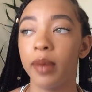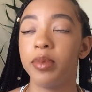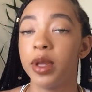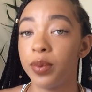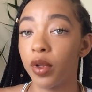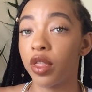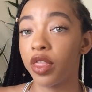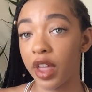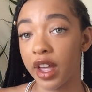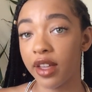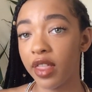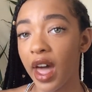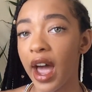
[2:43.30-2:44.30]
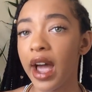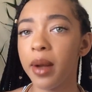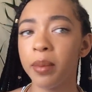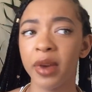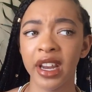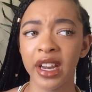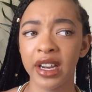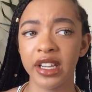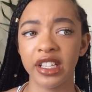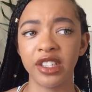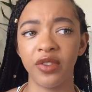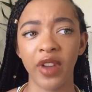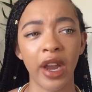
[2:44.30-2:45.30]
people think that, but it
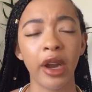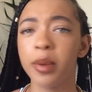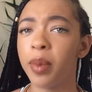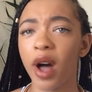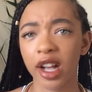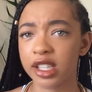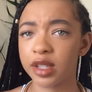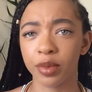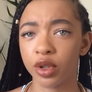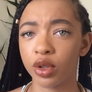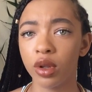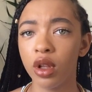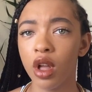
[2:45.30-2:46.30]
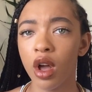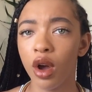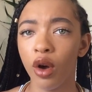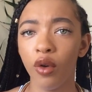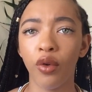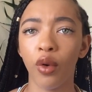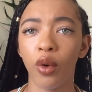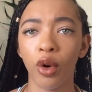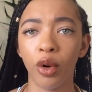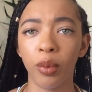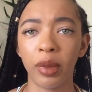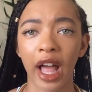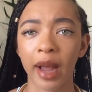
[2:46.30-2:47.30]
is very possible
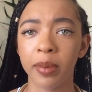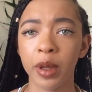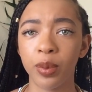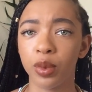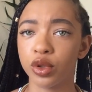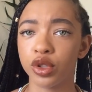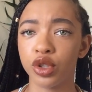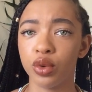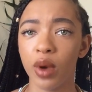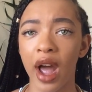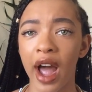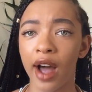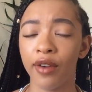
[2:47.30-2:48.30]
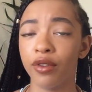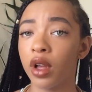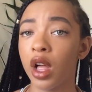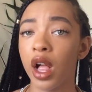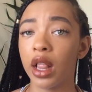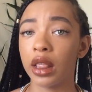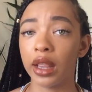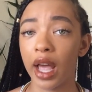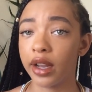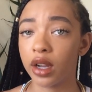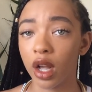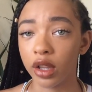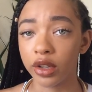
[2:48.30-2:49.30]
for black people to have
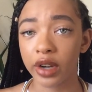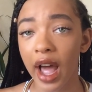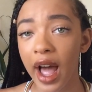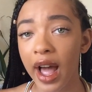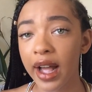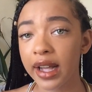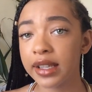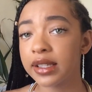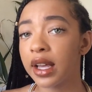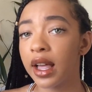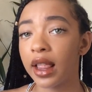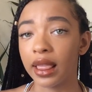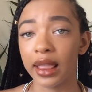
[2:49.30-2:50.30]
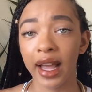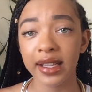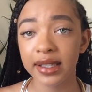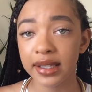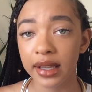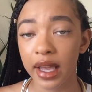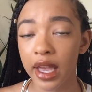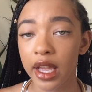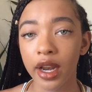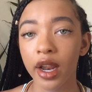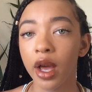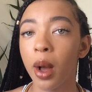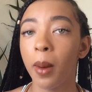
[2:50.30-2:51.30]
light colored eyes, light
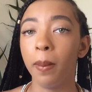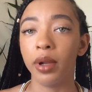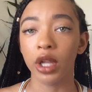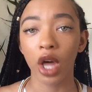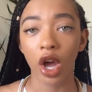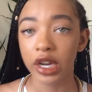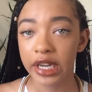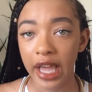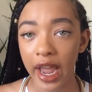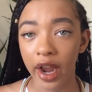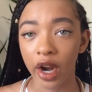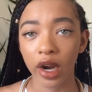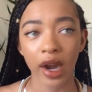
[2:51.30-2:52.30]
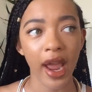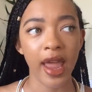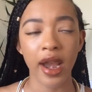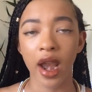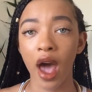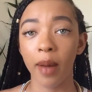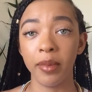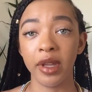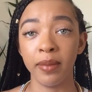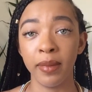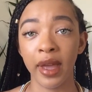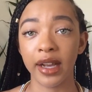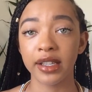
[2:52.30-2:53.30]
skin, blonde hair, and not be
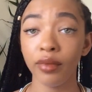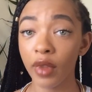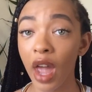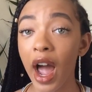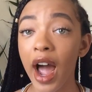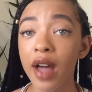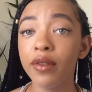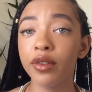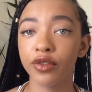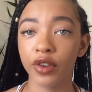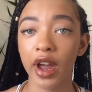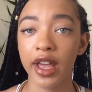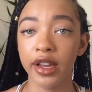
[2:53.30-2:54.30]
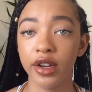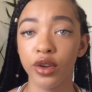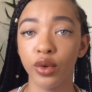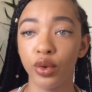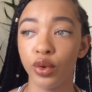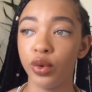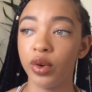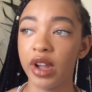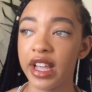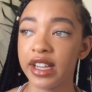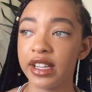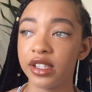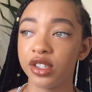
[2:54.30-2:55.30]
mixed. I have a friend who
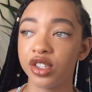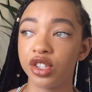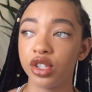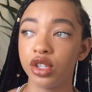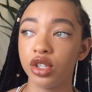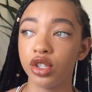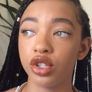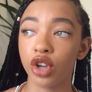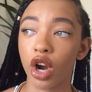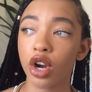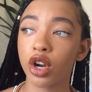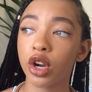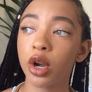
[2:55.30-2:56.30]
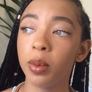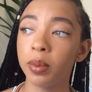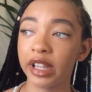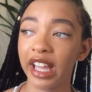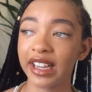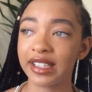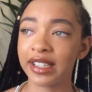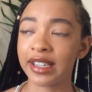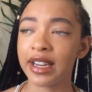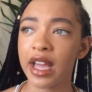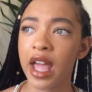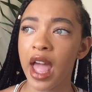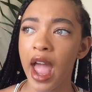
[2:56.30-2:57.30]
is darker
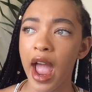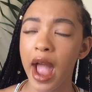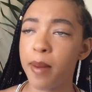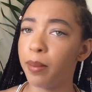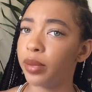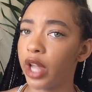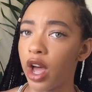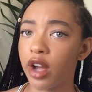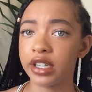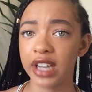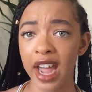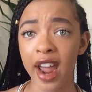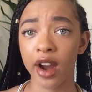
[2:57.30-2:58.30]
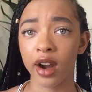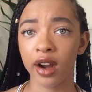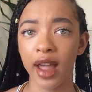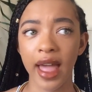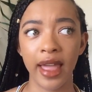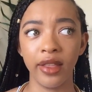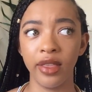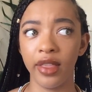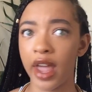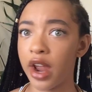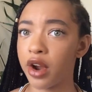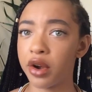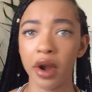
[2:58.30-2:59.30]
complected and blonde hair, and
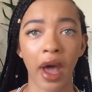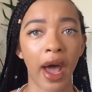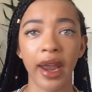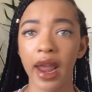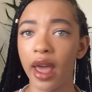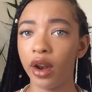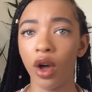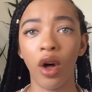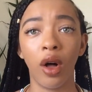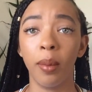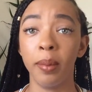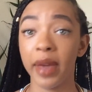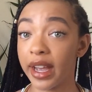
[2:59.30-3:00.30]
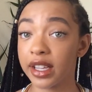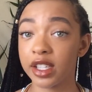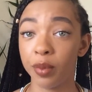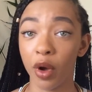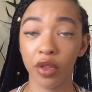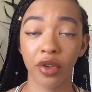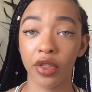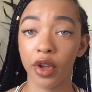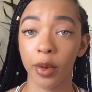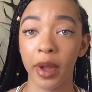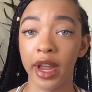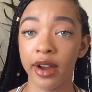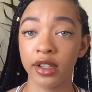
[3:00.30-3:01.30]
they are not at all mixed. Both of their
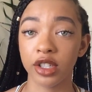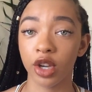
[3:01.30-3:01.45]
parents